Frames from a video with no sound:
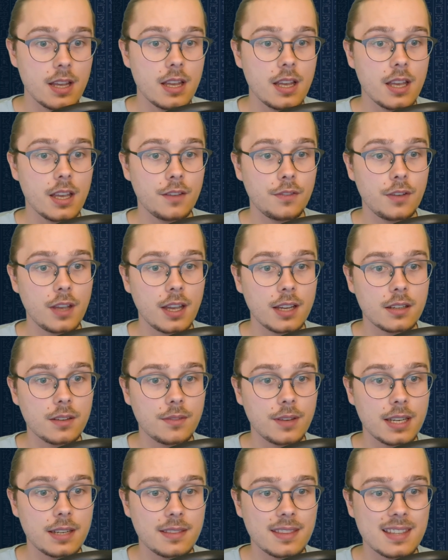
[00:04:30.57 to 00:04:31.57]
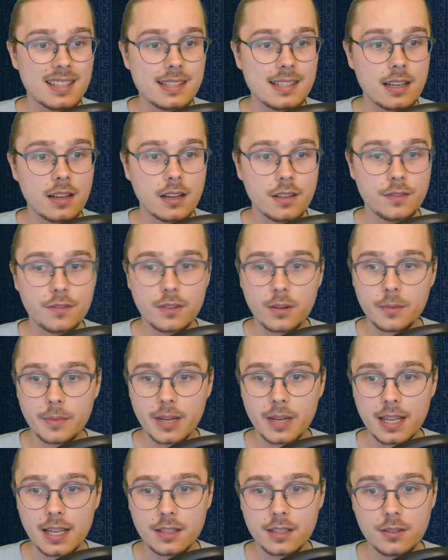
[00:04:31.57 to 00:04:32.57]
If you activated this card from
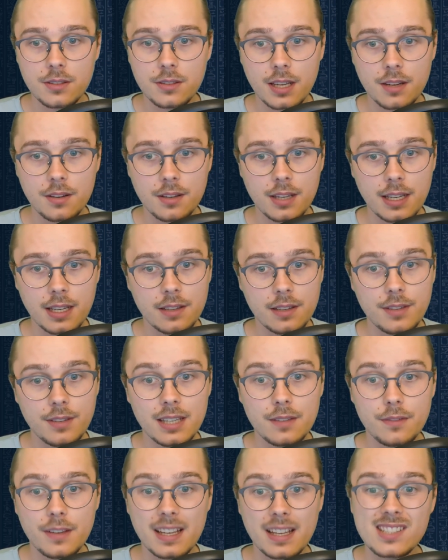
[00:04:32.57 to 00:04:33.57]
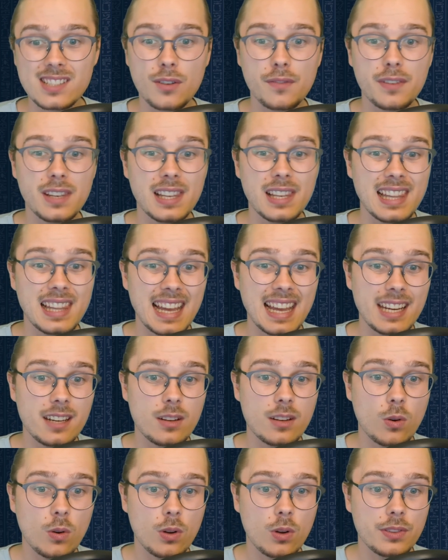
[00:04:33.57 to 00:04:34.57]
hand, you cannot activate effects of light
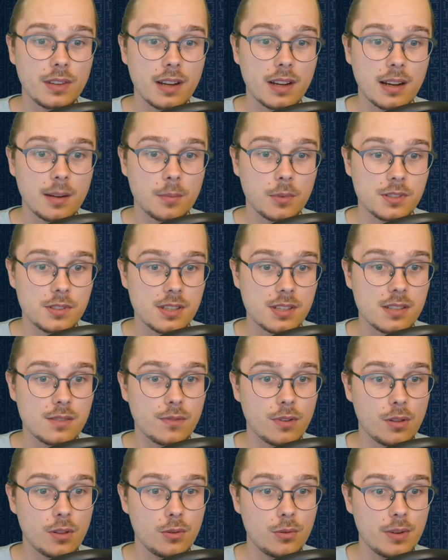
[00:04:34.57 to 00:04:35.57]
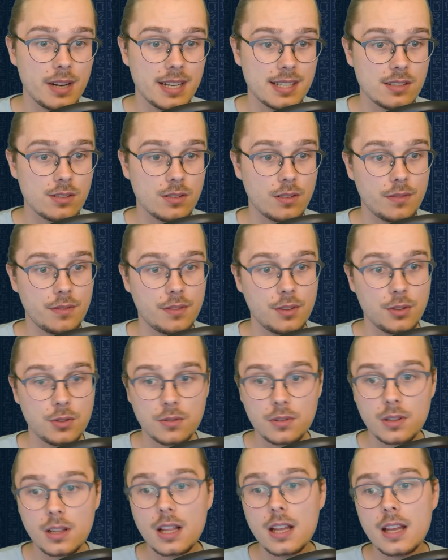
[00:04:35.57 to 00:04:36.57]
or dark monsters for the rest of the
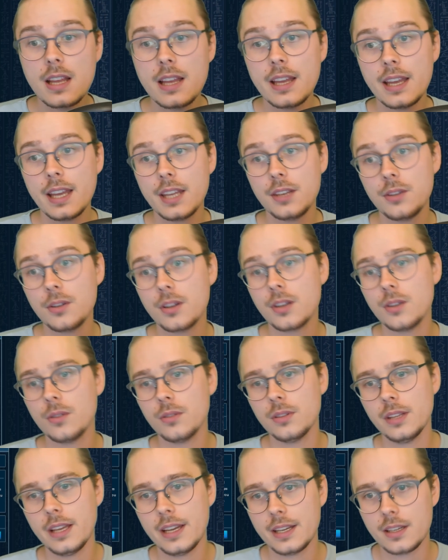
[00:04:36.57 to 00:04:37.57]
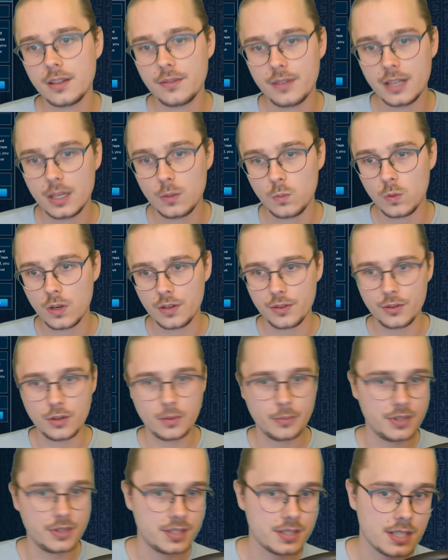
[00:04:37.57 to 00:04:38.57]
duel, and you can only activate one
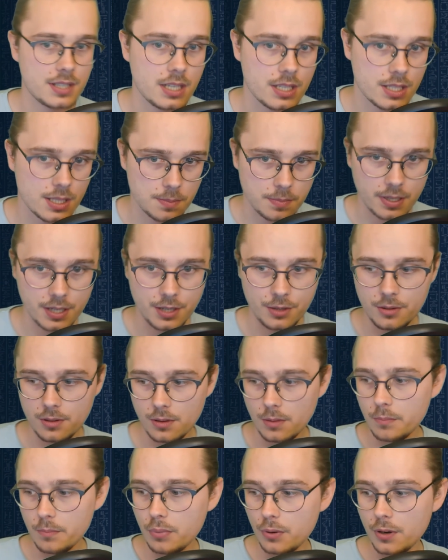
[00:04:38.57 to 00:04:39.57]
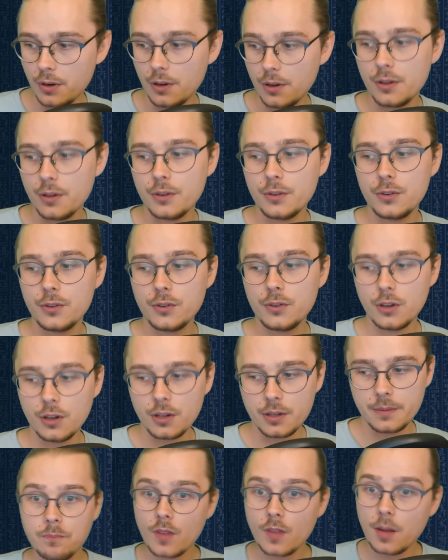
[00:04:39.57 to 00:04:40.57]
Dominus Spiral per
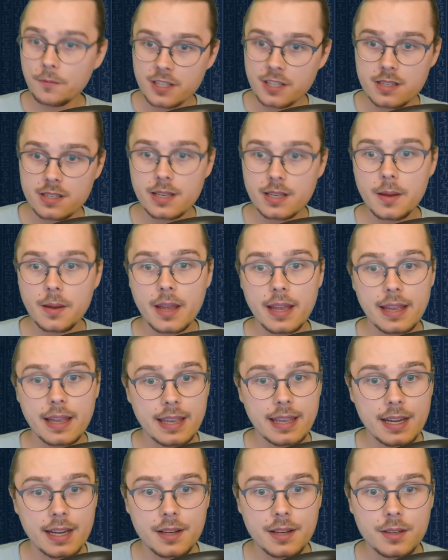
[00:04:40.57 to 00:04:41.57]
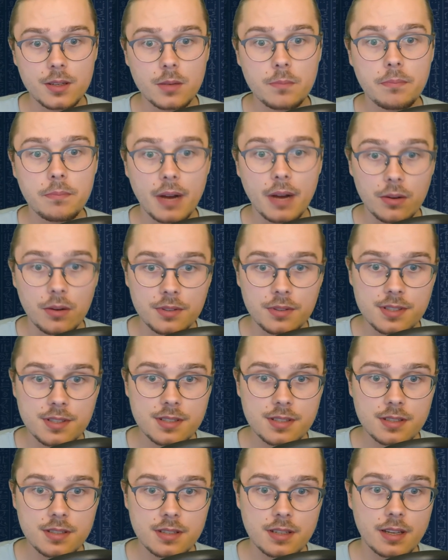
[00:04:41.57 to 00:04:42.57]
turn. Obviously, getting to
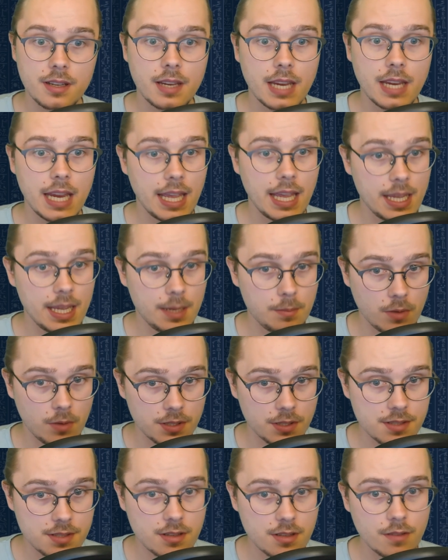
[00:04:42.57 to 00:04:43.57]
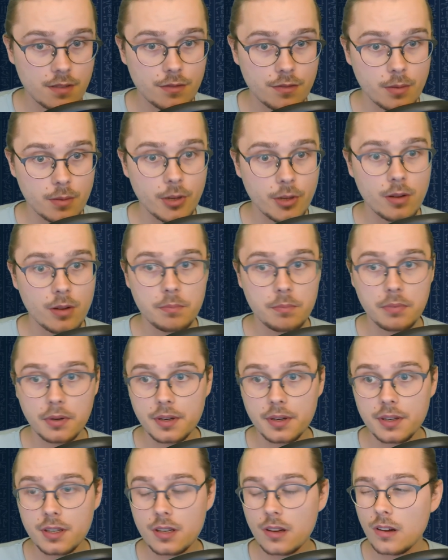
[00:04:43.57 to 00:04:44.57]
bounce a monster from your
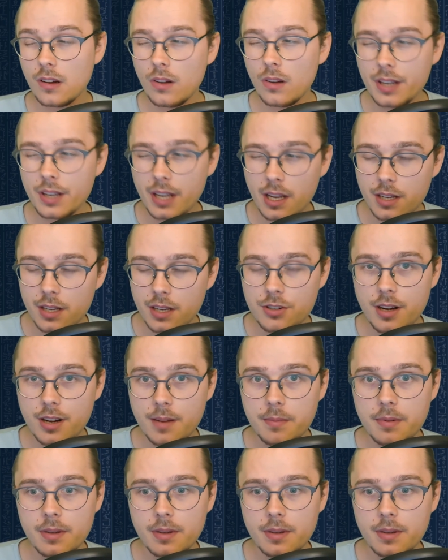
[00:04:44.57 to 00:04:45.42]
opponent on a hand trap